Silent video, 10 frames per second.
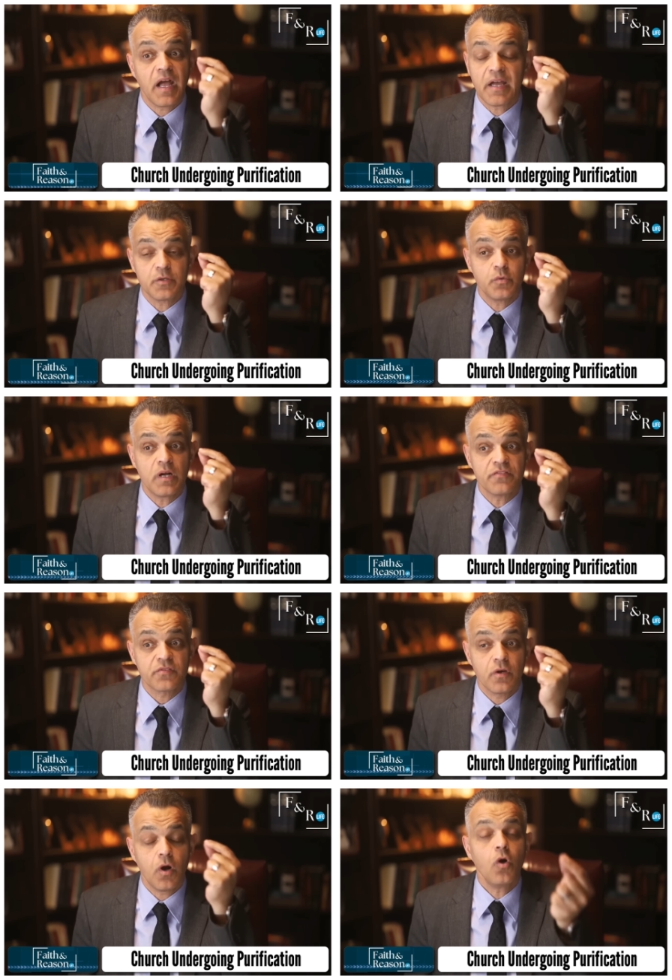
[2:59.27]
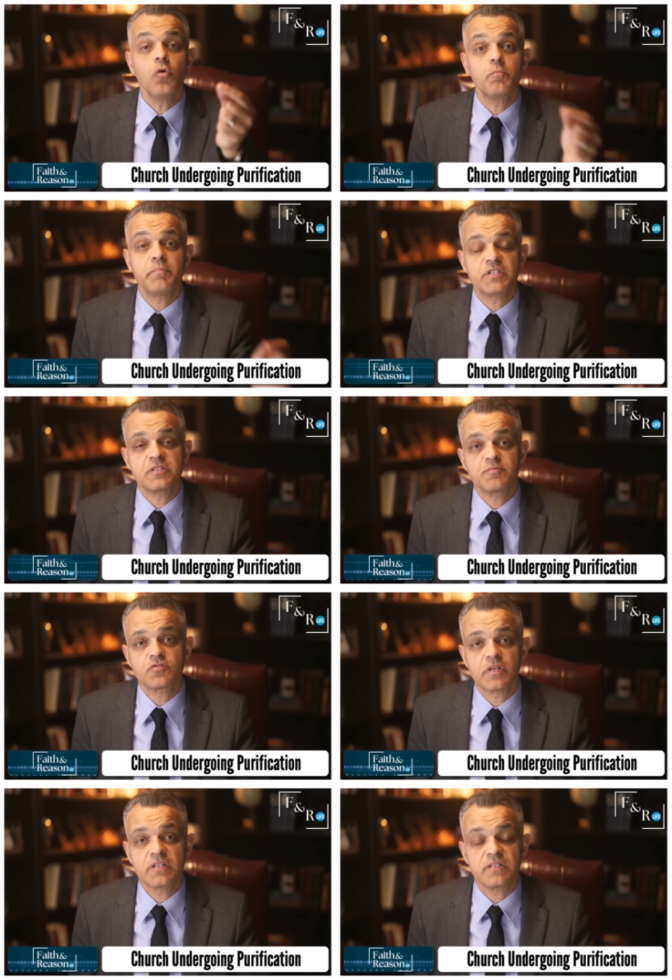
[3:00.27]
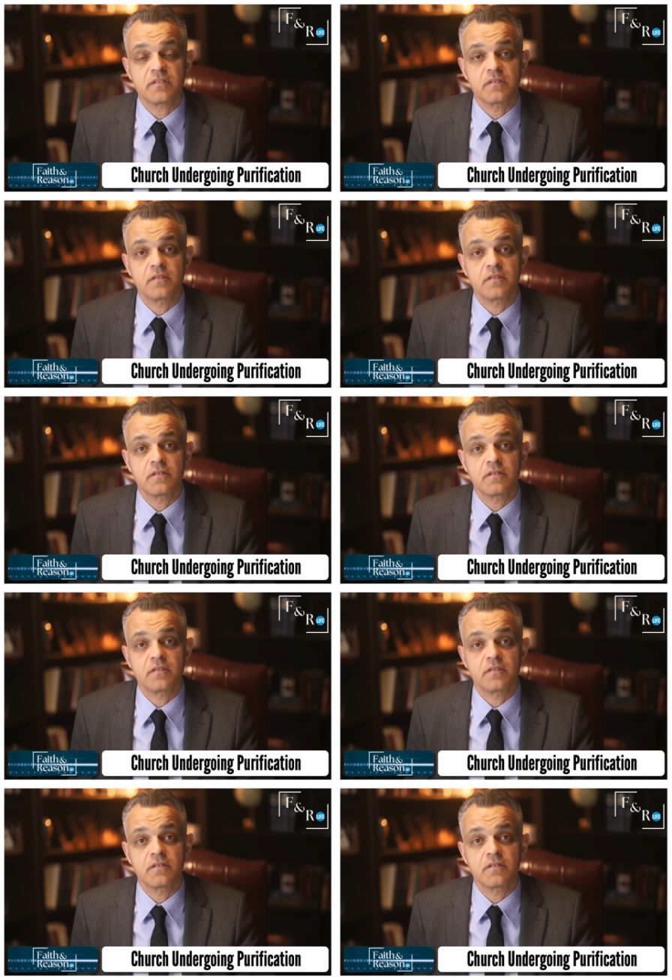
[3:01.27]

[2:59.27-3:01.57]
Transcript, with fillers: And who else? Oh, Bishop Strickland.